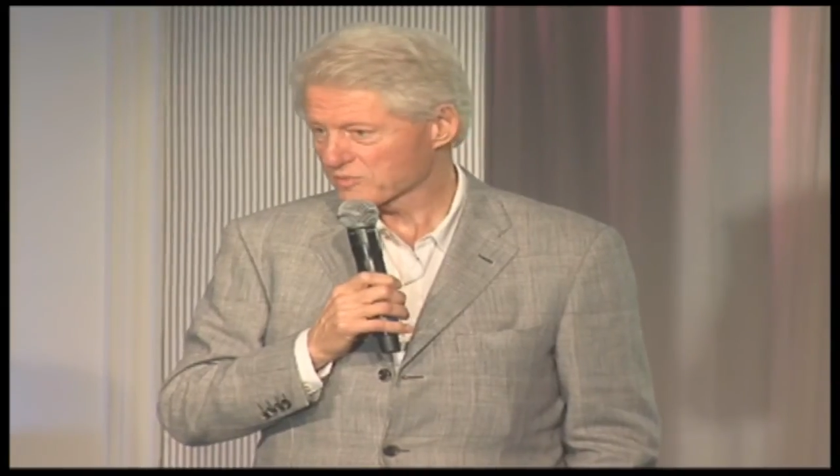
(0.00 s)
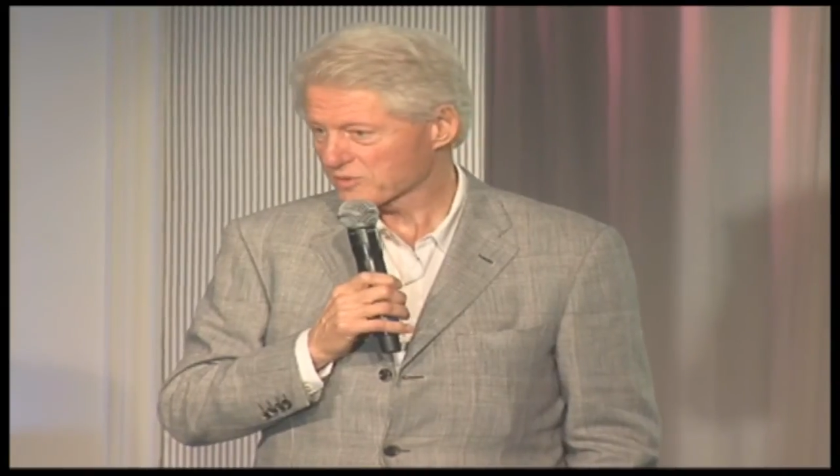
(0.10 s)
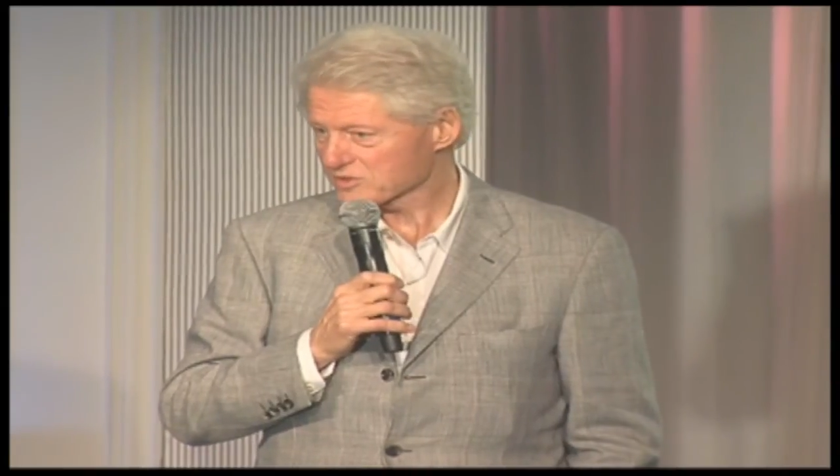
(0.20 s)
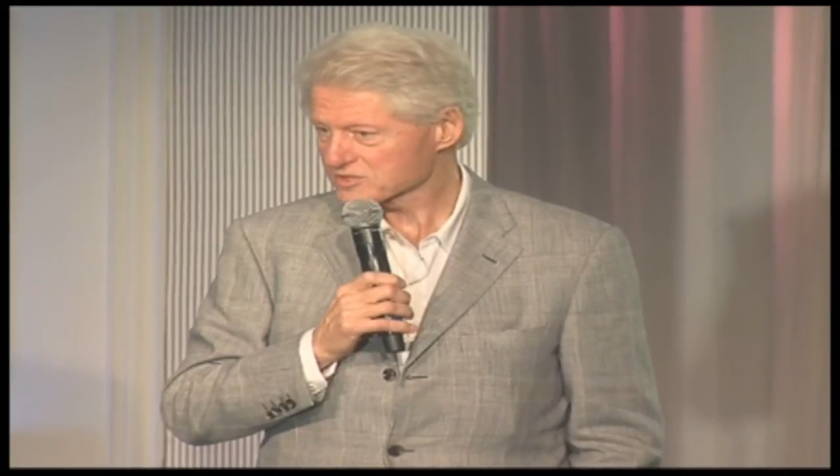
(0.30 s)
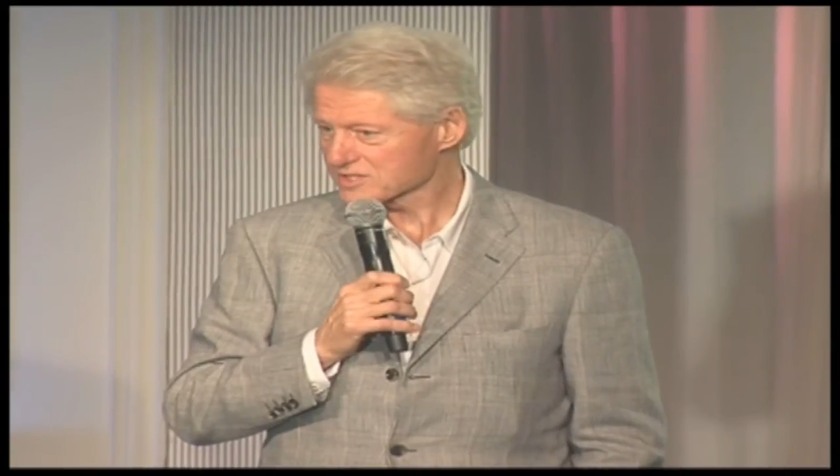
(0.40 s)

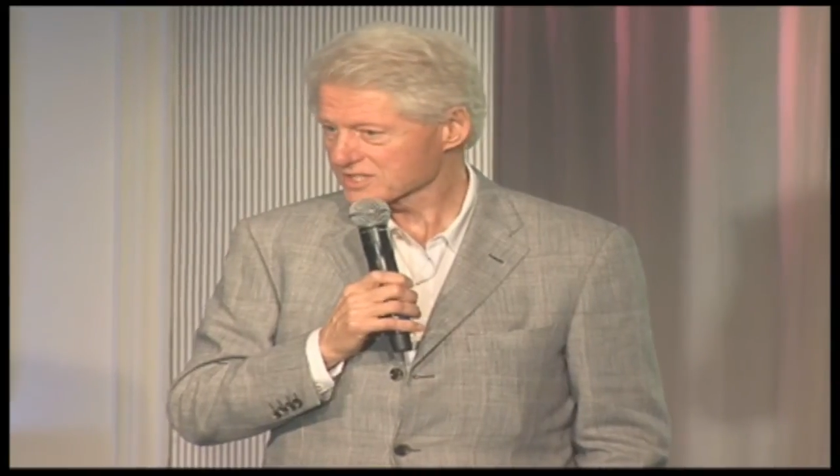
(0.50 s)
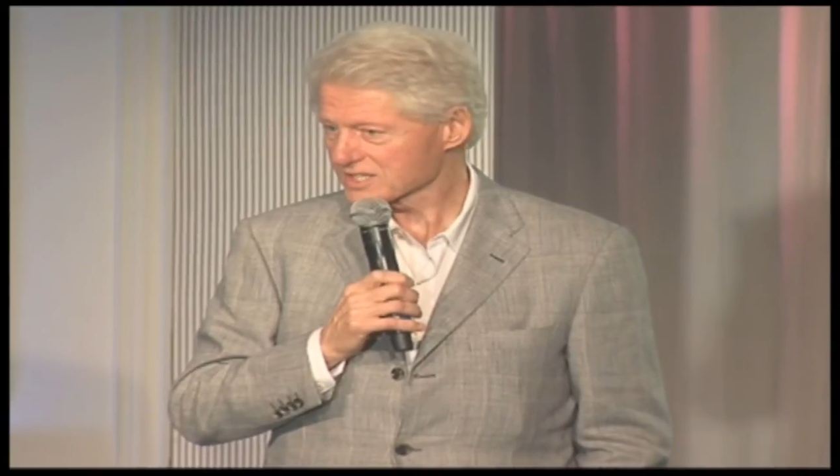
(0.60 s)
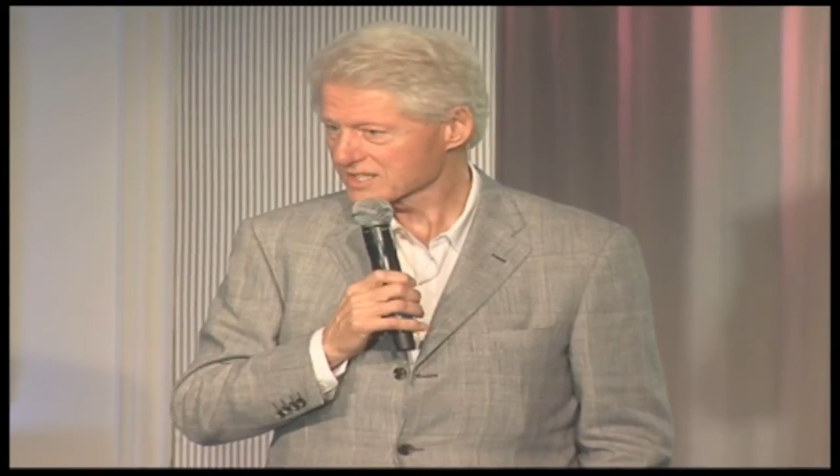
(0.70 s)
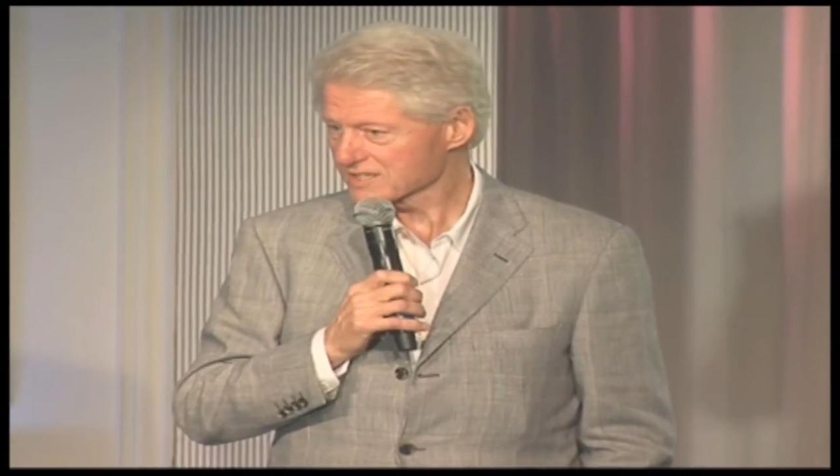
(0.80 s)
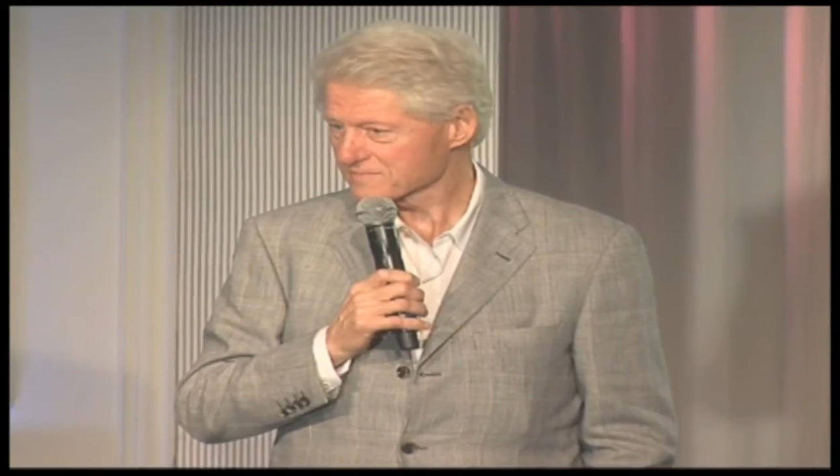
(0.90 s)

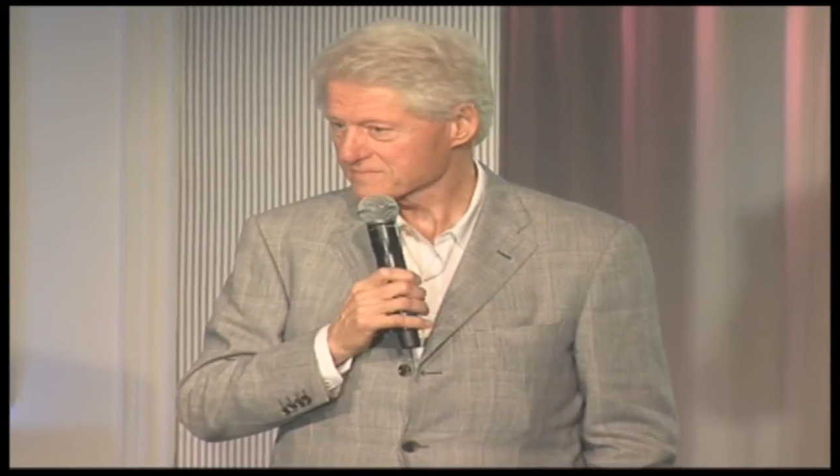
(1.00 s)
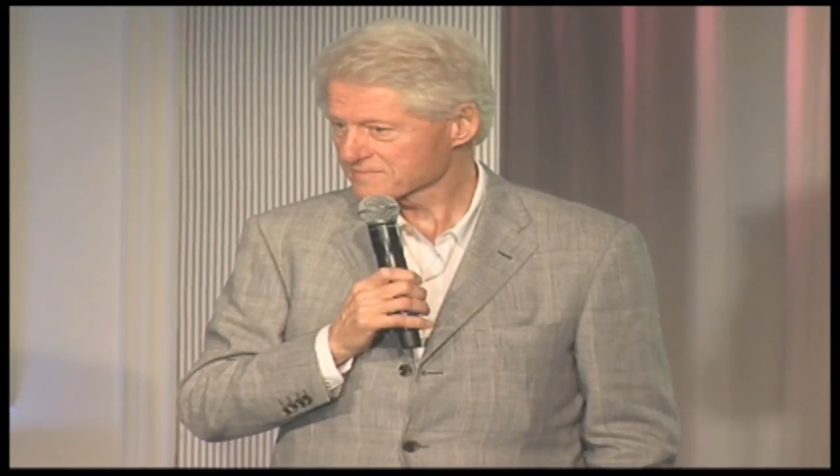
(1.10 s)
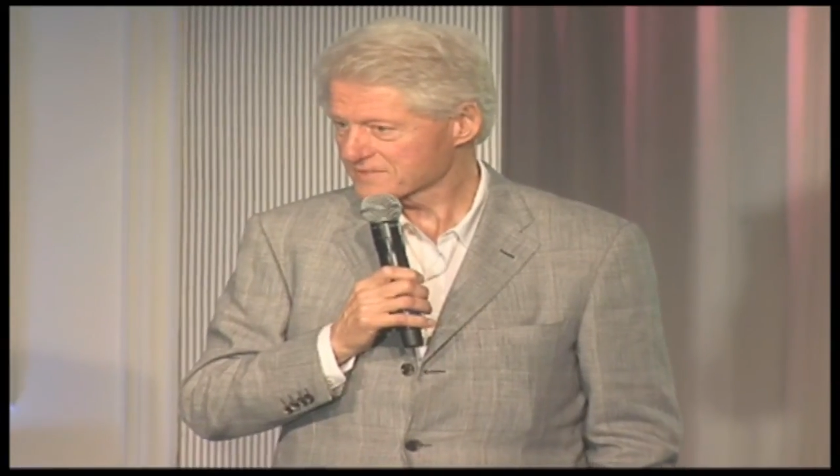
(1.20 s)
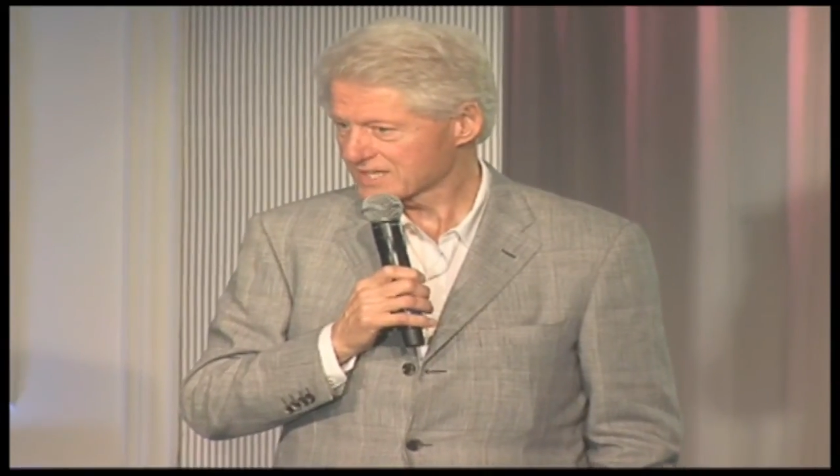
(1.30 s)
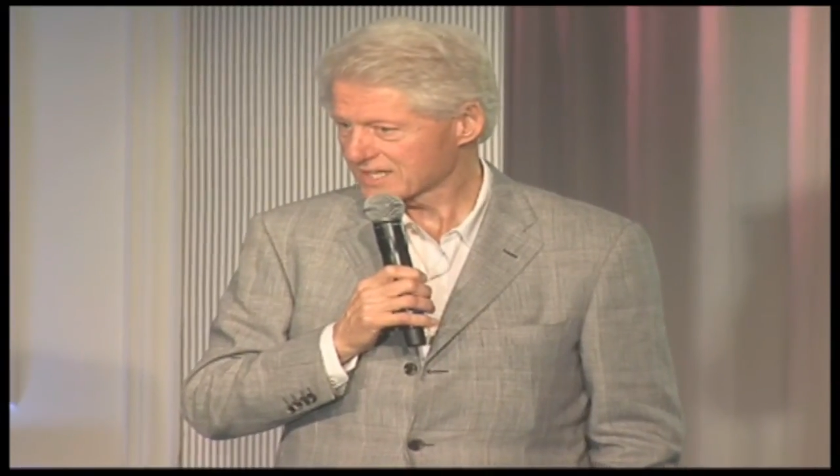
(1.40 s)
personally
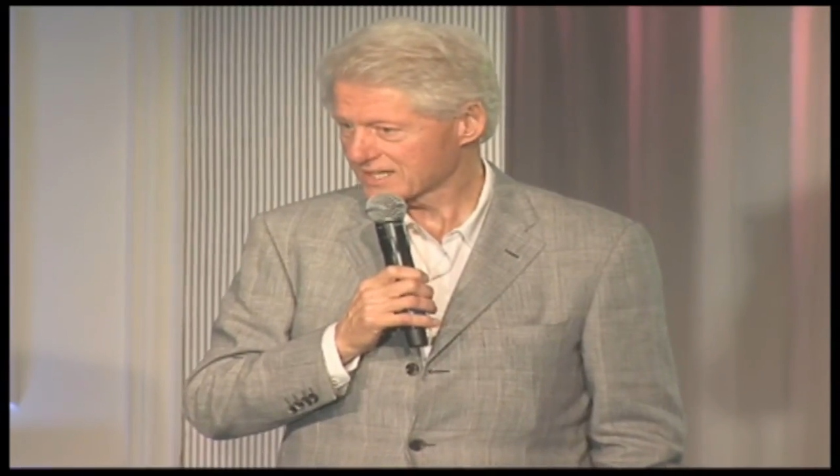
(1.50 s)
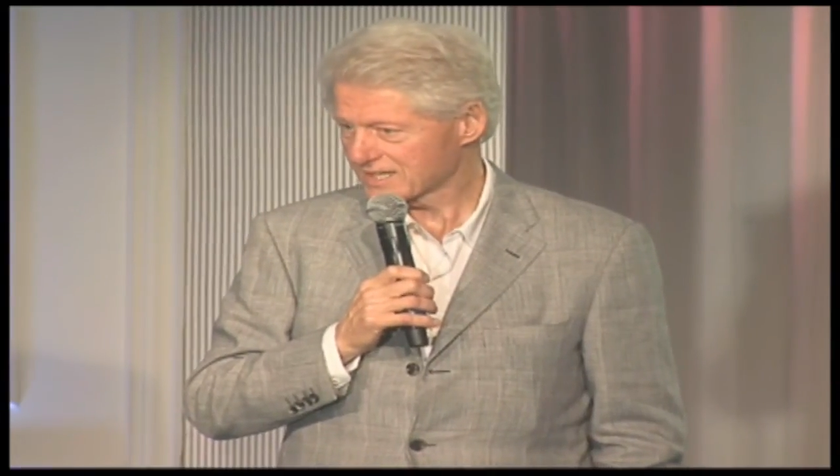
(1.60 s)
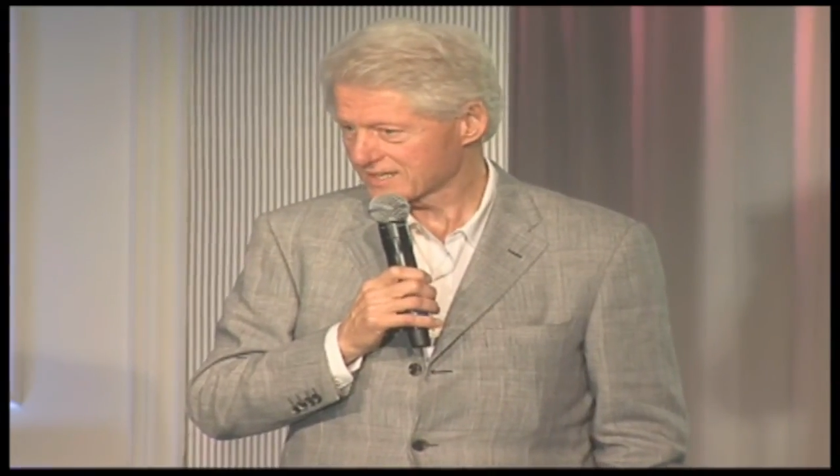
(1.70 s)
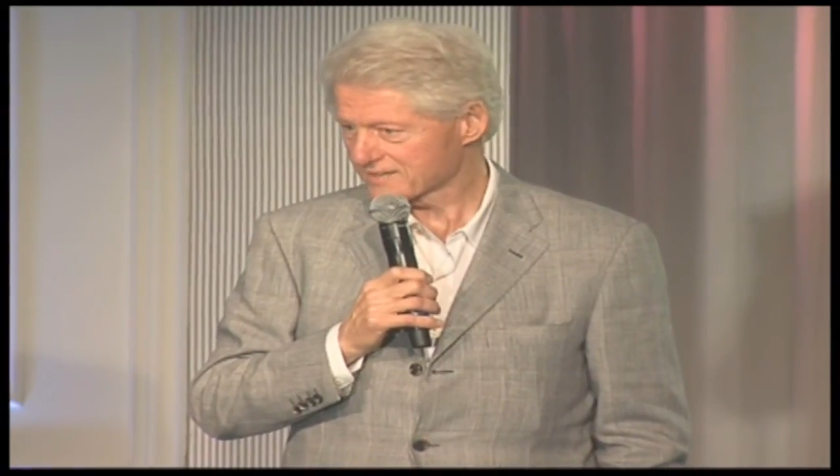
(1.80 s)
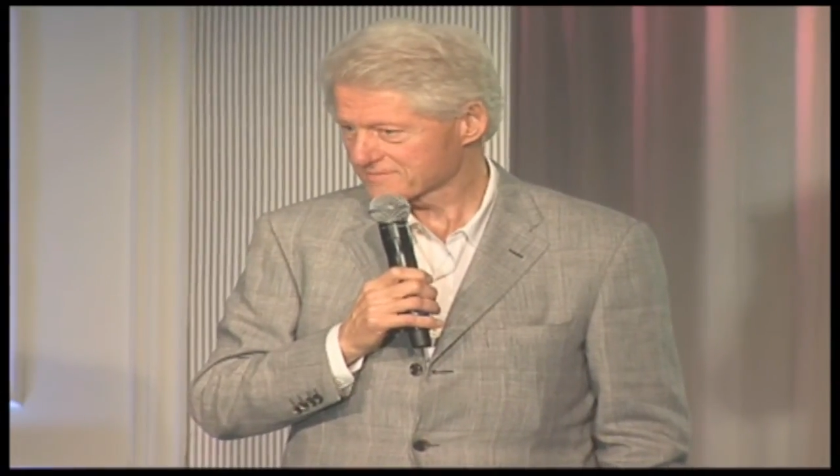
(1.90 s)
need
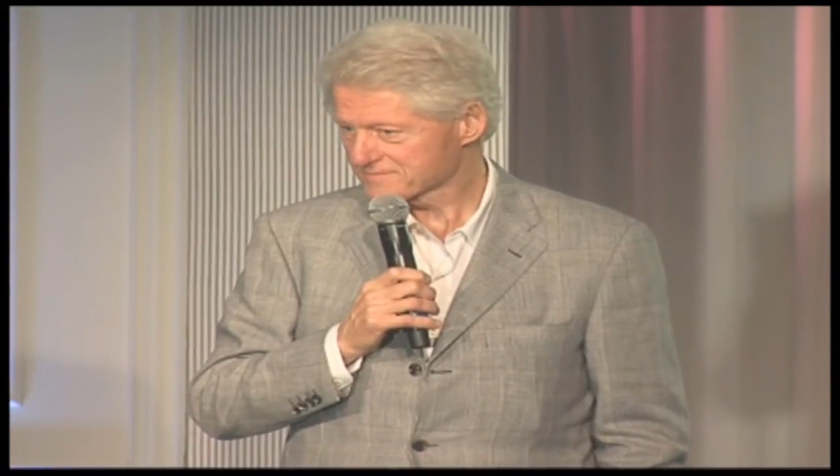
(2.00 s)
it.